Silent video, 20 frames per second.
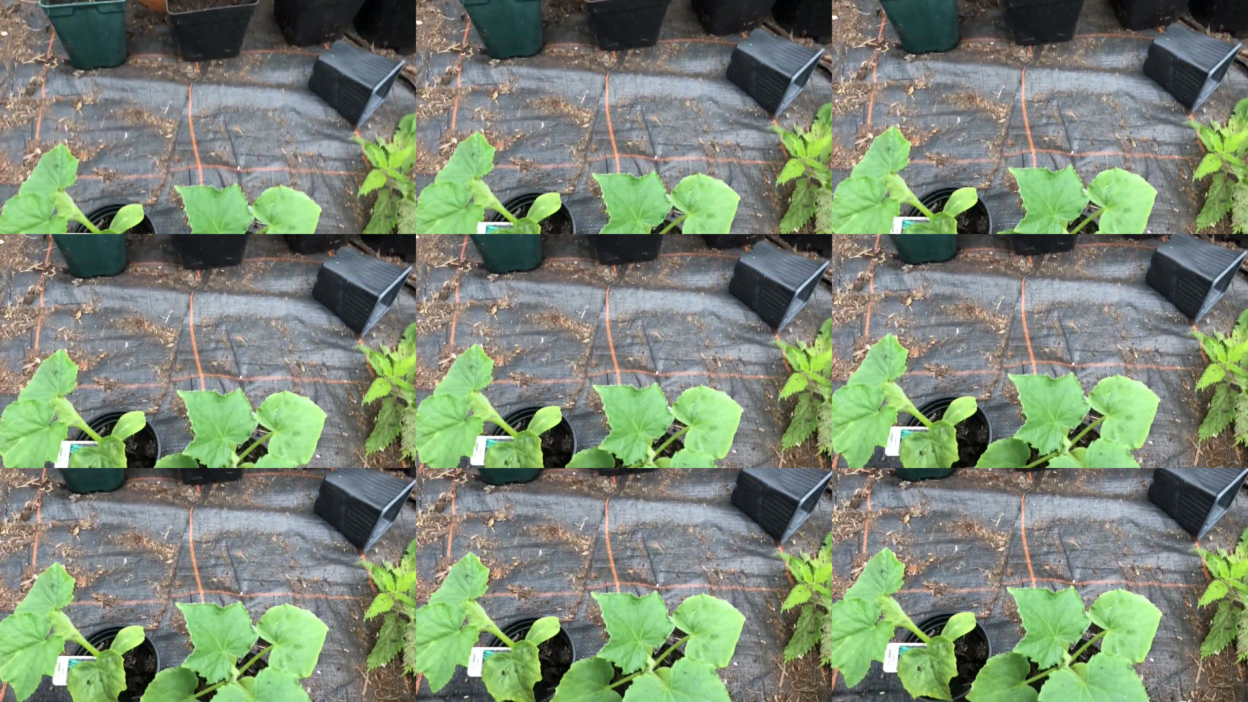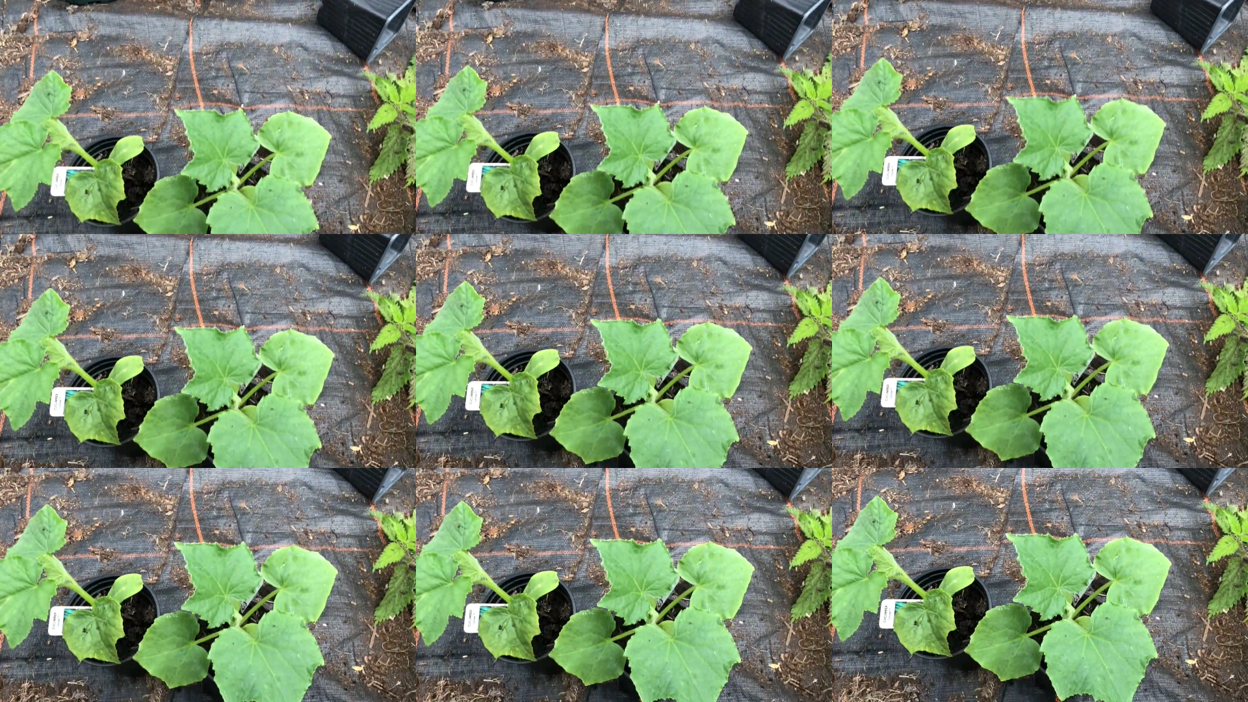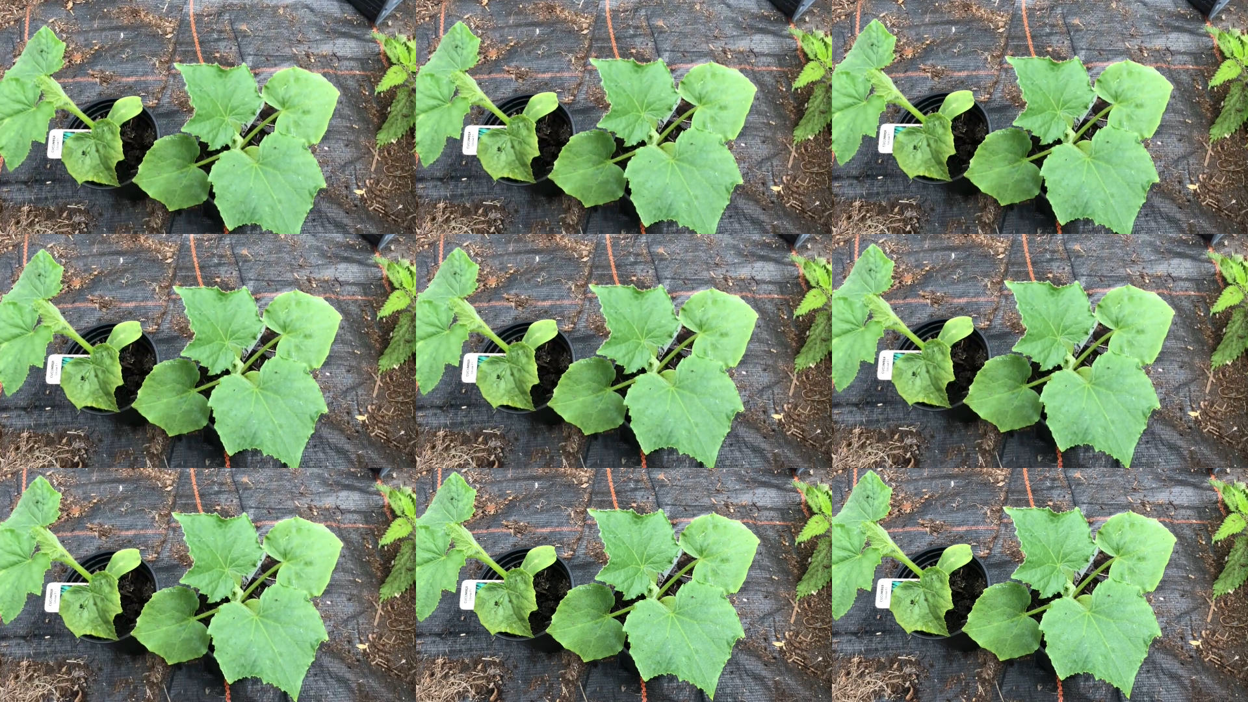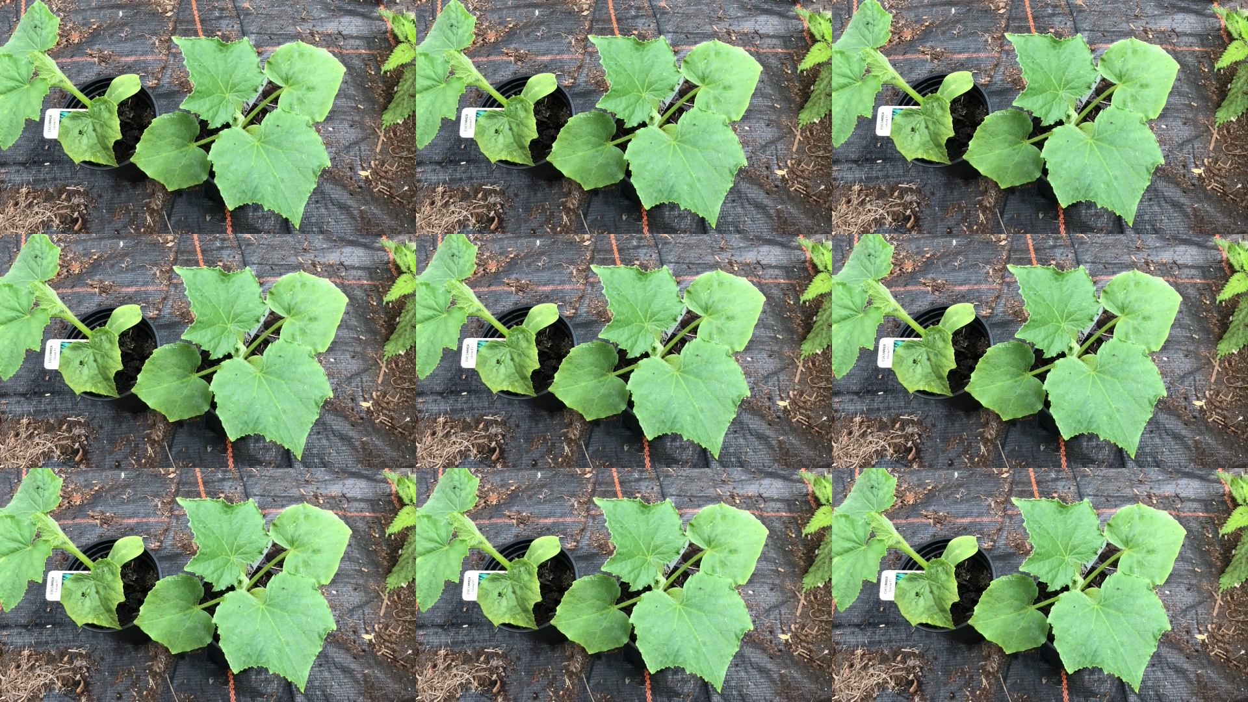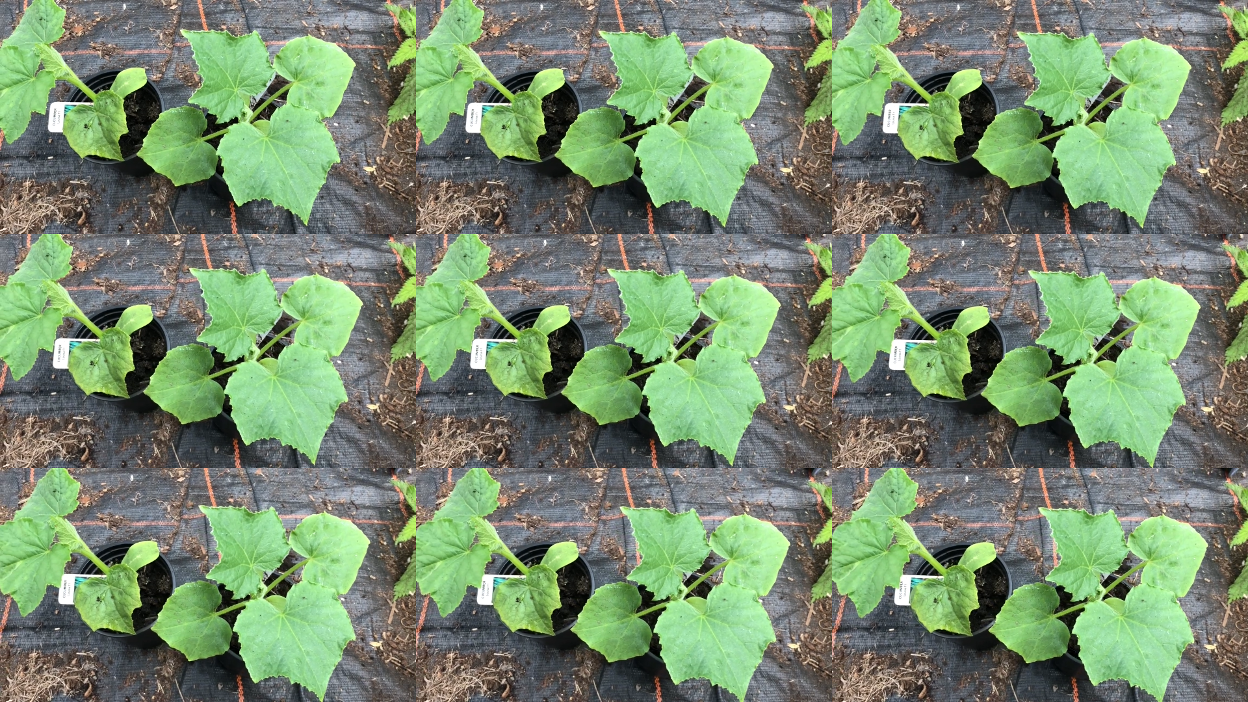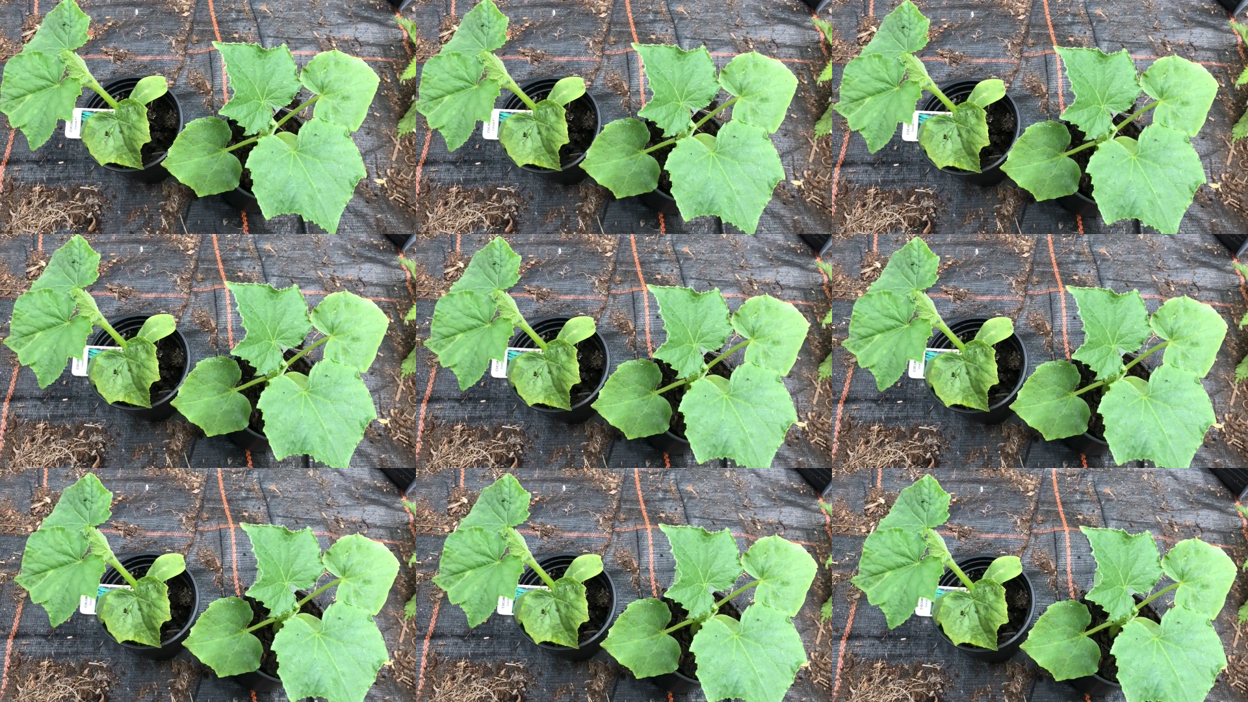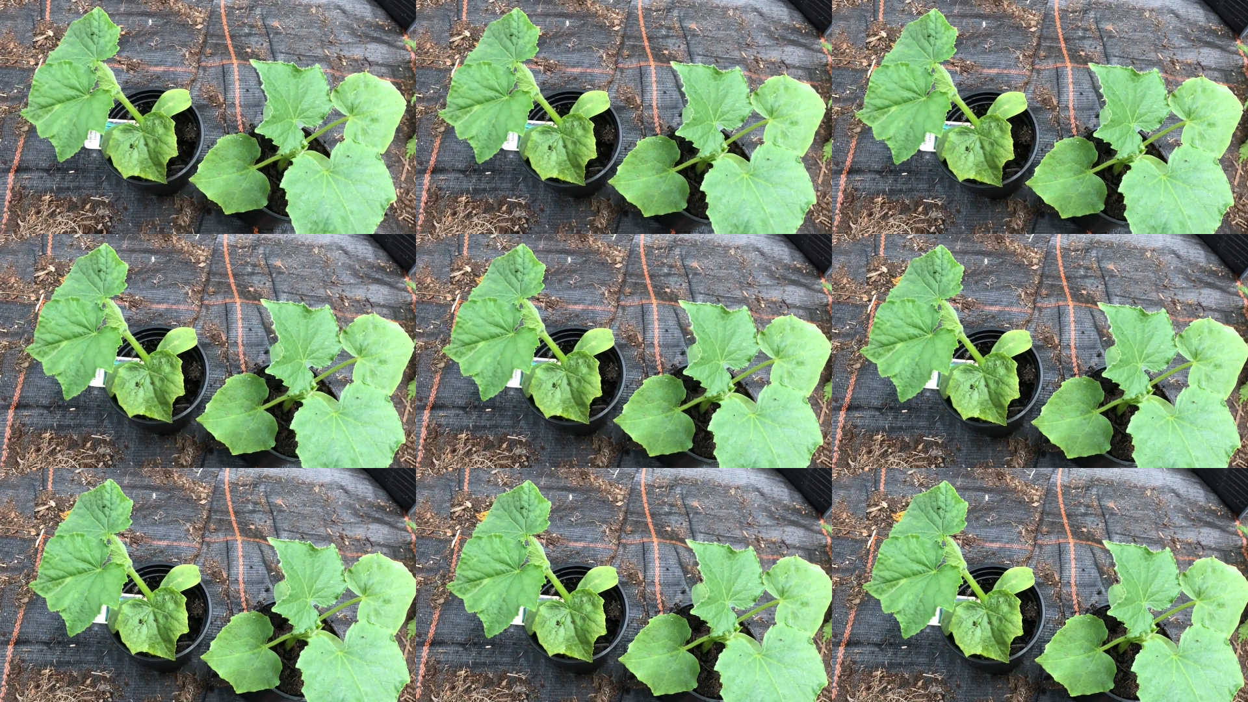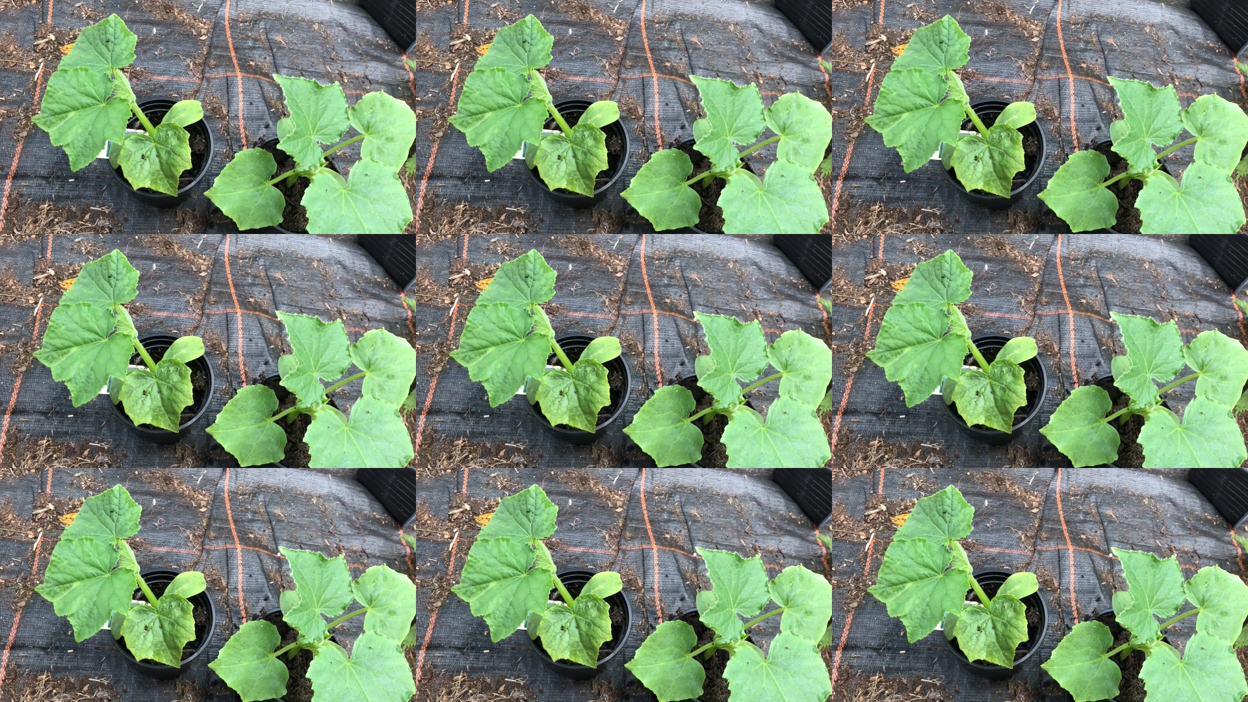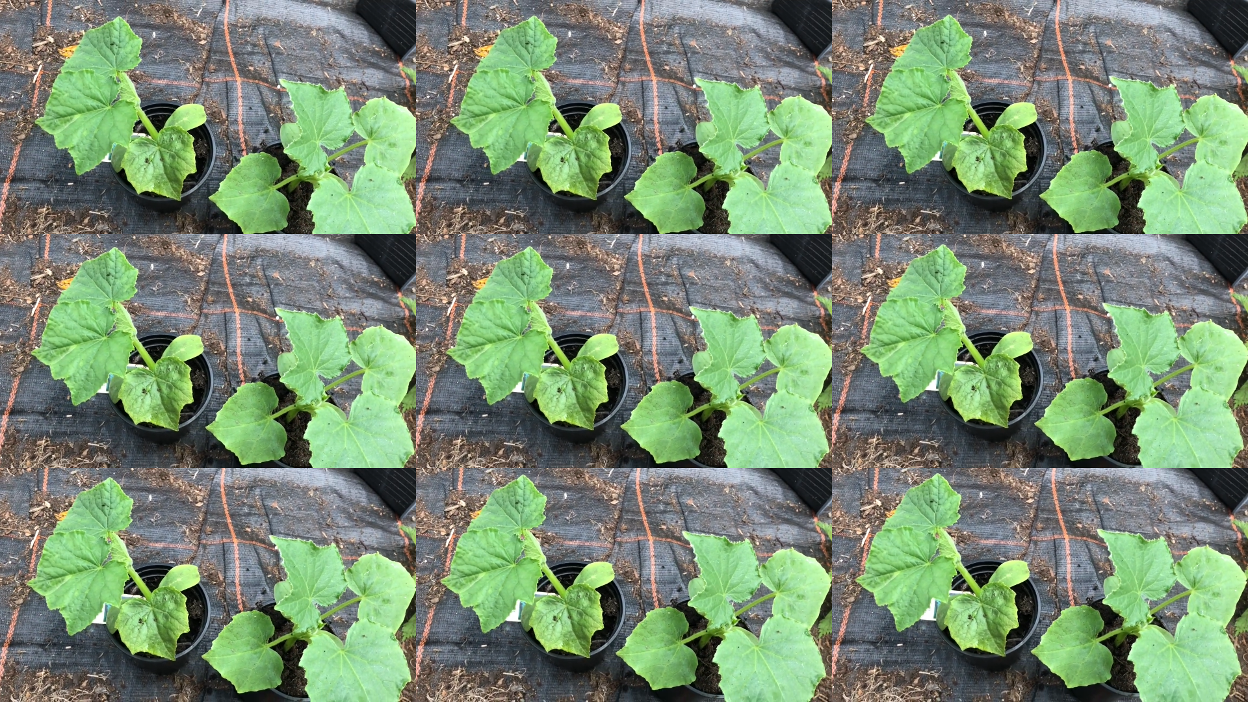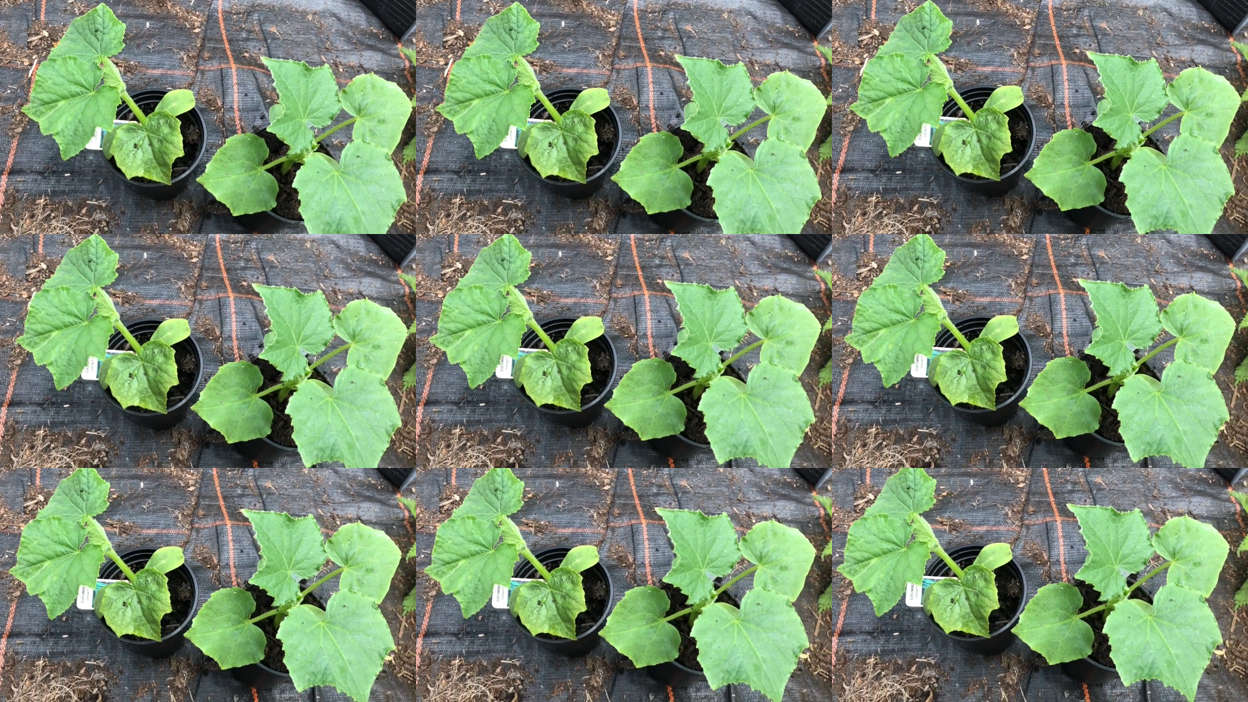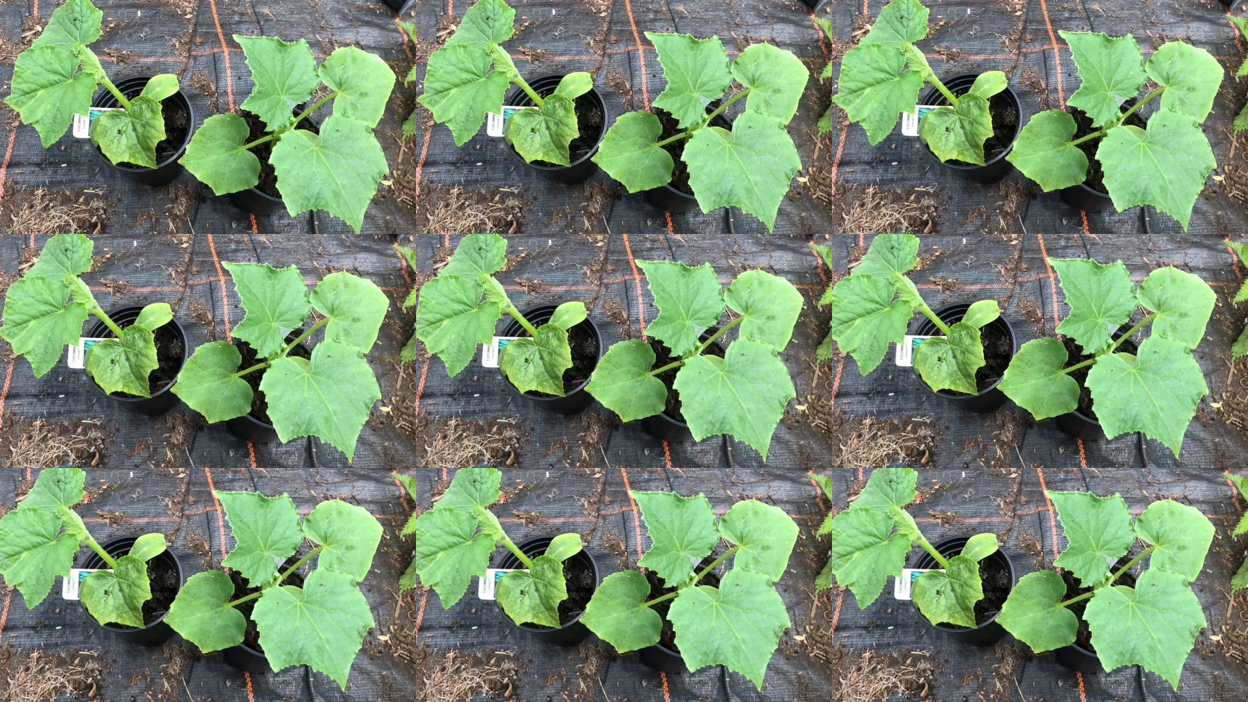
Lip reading: (no speaker visible)